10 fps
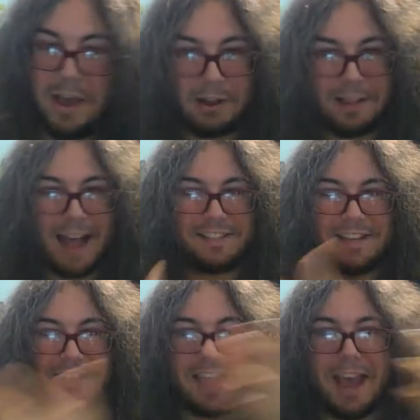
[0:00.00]
Clacks
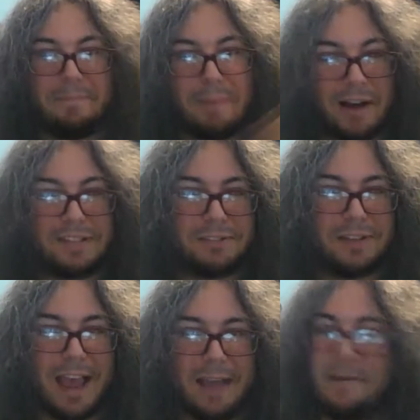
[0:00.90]
is a puzzle
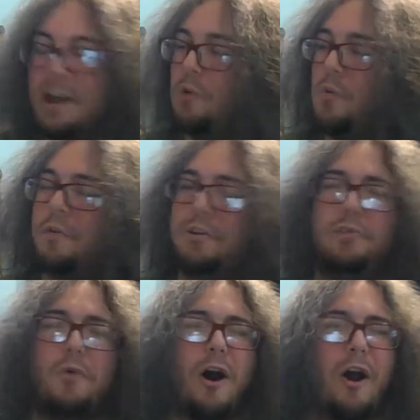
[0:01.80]
game where
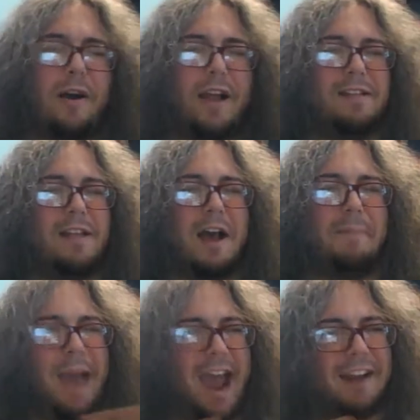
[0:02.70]
you are a
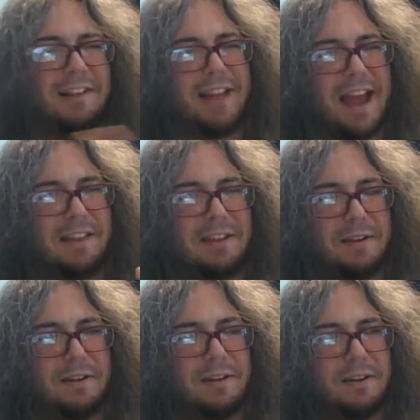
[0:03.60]
paddle at
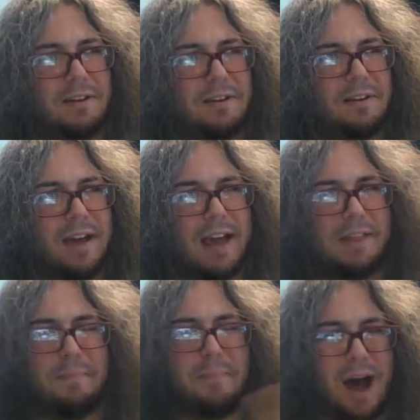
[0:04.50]
the
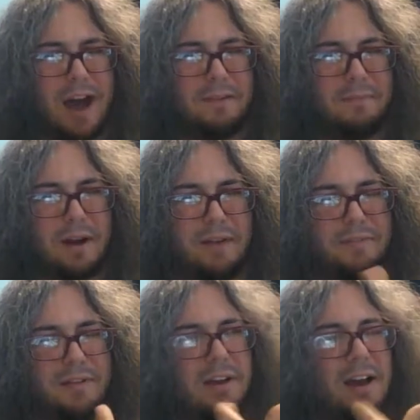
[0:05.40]
bottom of the...